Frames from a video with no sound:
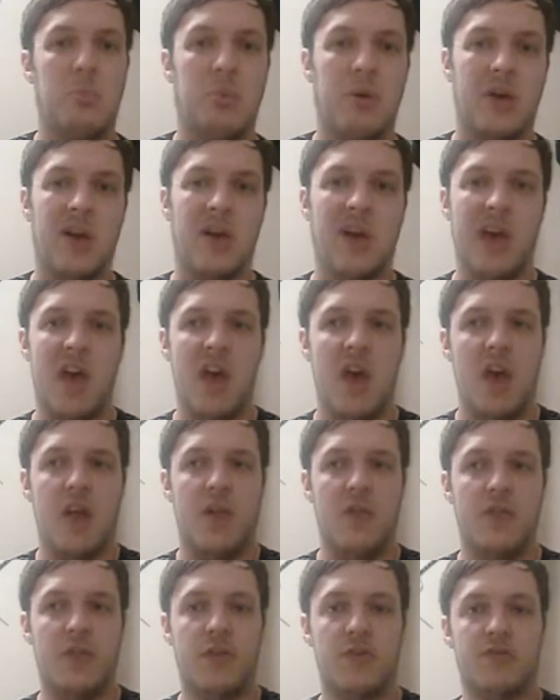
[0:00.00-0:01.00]
but
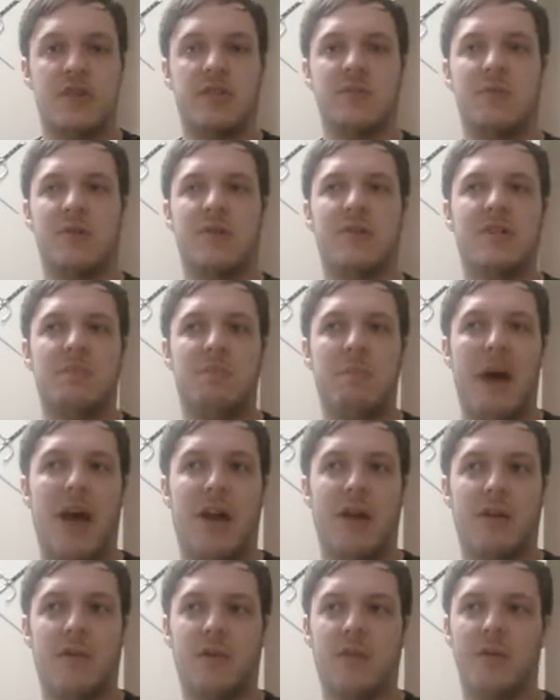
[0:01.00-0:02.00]
the response
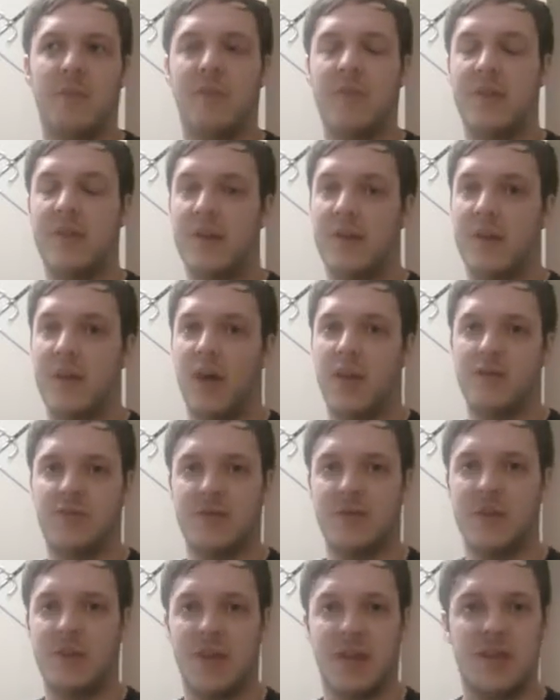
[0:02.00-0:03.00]
back from the
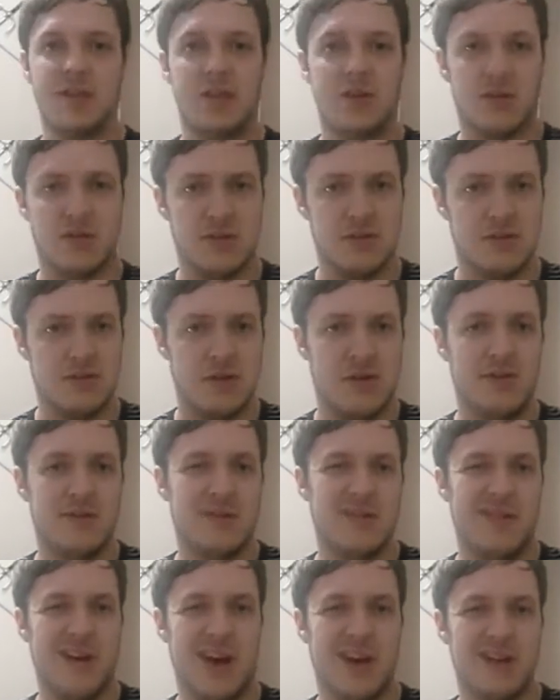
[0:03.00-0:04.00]
130 odd
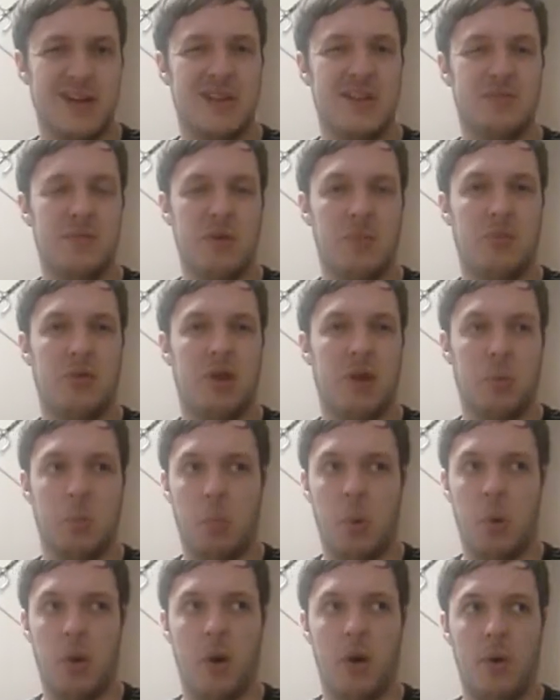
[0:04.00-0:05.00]
subscribers I've had has been pretty
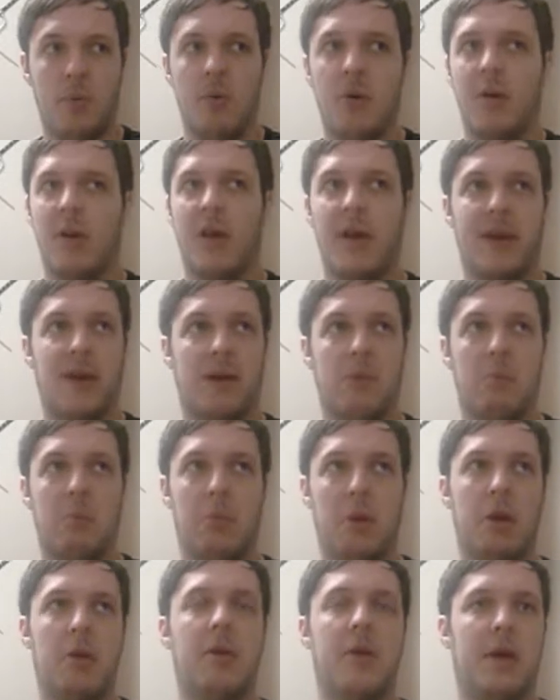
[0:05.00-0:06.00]
poor. I'm not, like,
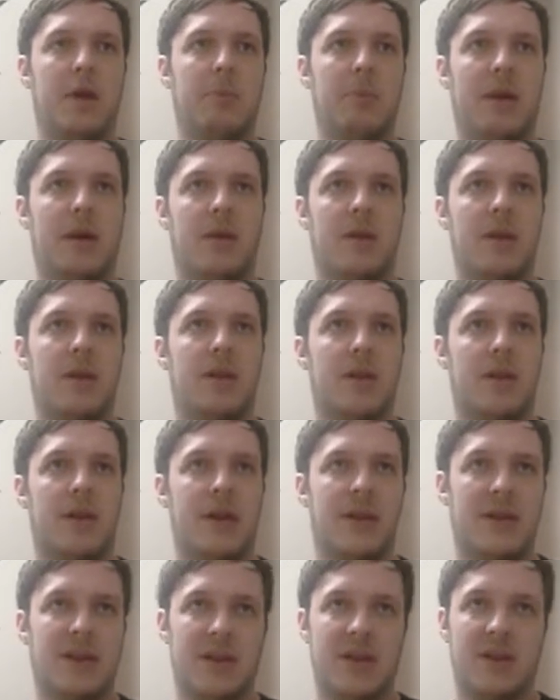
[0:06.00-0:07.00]
moaning about it,
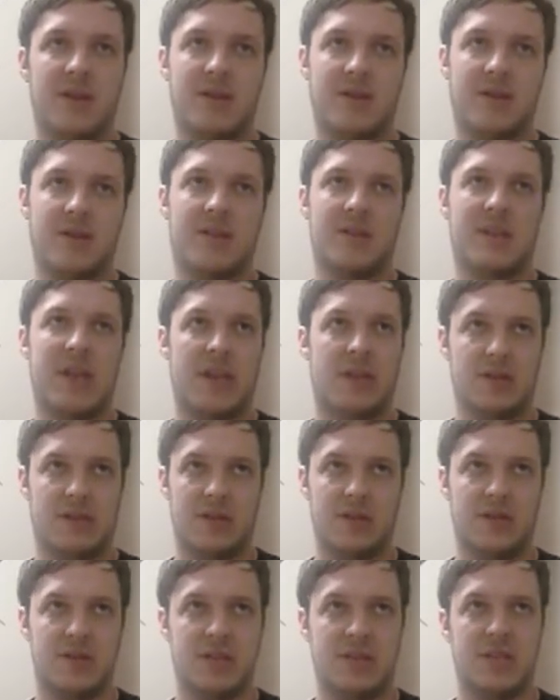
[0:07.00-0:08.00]
like, in a
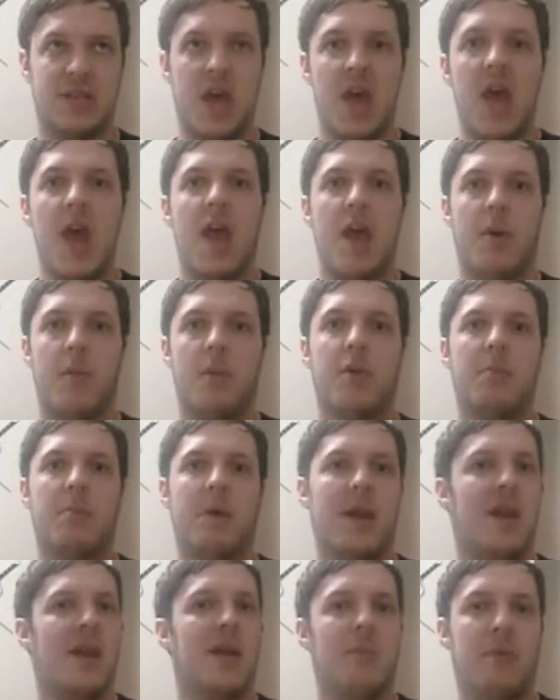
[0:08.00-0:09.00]
sense. I just, it would have
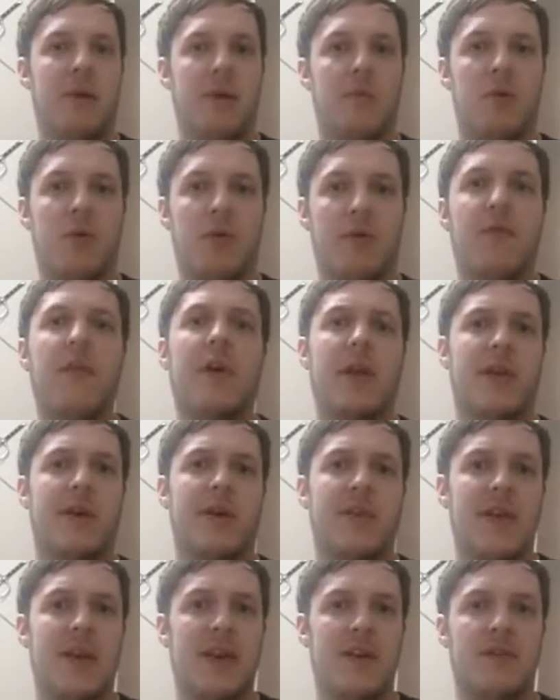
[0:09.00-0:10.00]
been a bit more fun, I
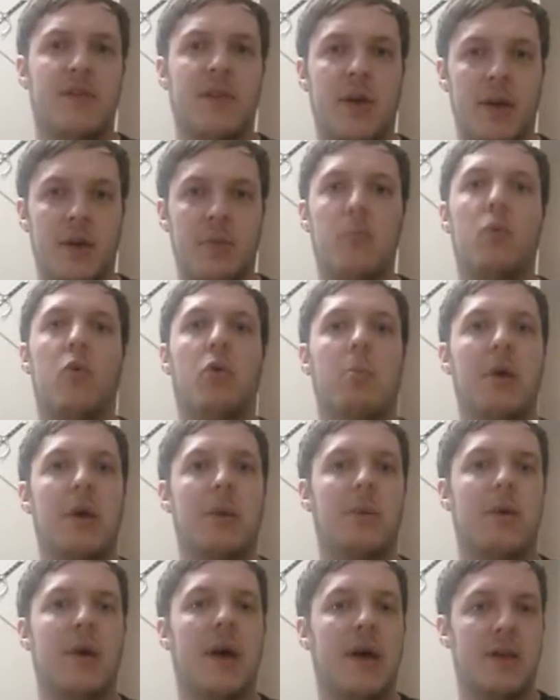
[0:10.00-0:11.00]
think, if, like, more
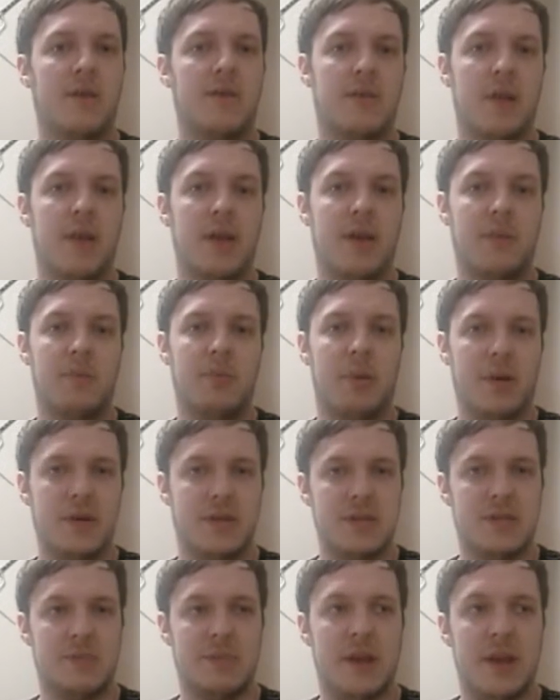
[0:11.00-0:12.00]
people had have, like,
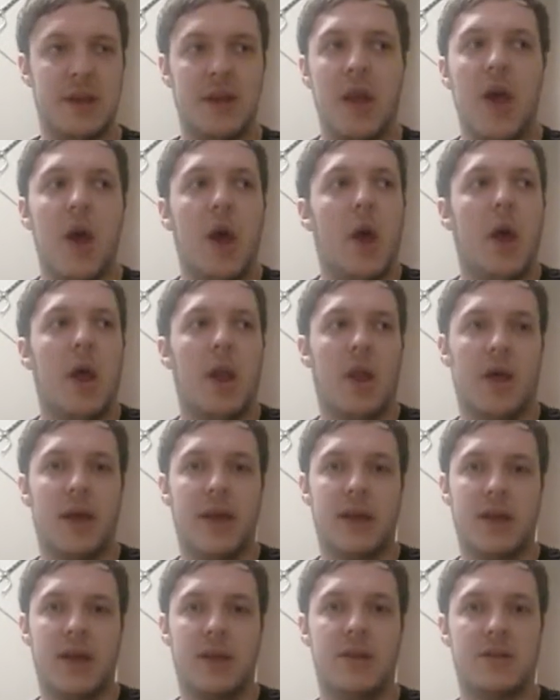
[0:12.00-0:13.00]
participated,
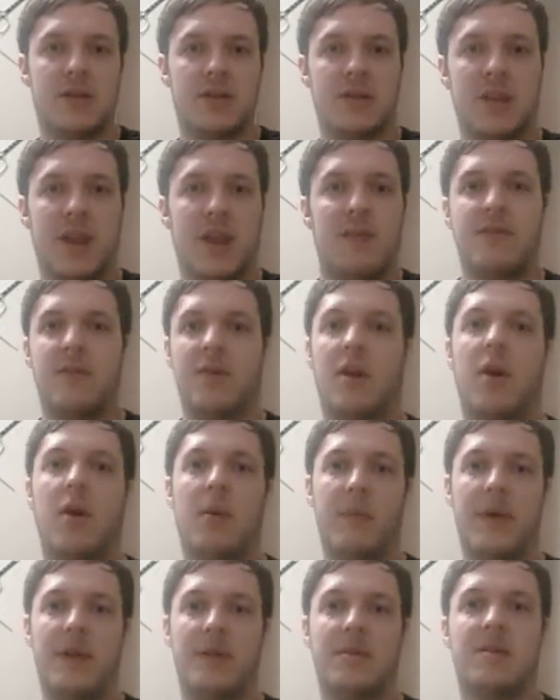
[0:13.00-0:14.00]
like, and just left
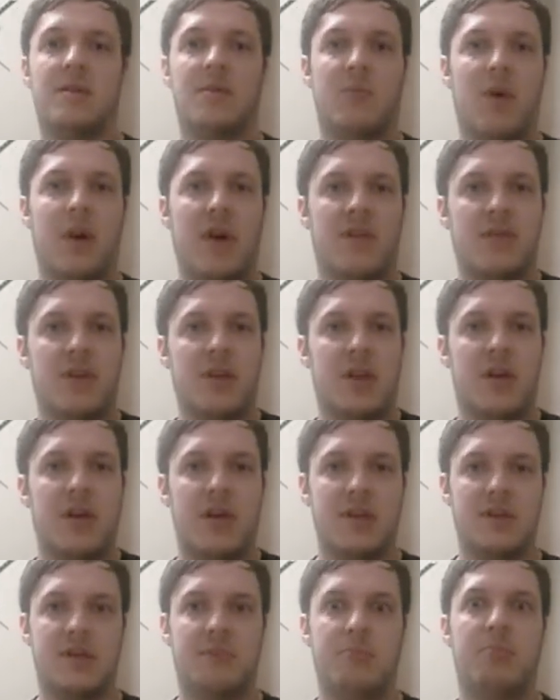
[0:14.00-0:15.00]
comments and whatever,
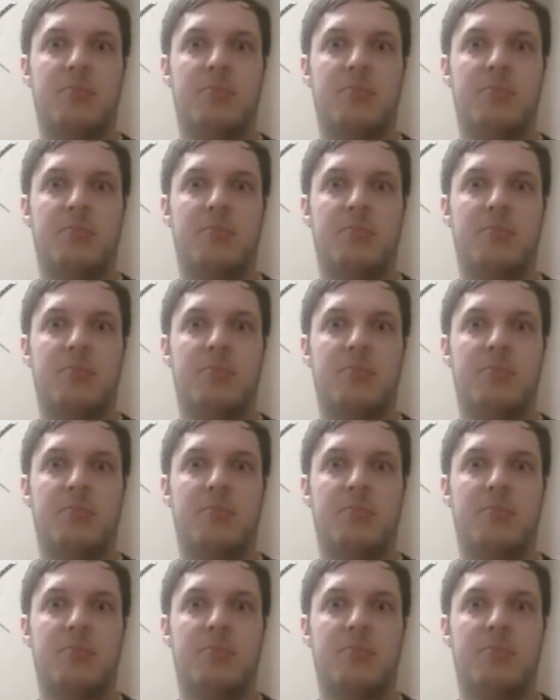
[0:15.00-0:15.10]
like,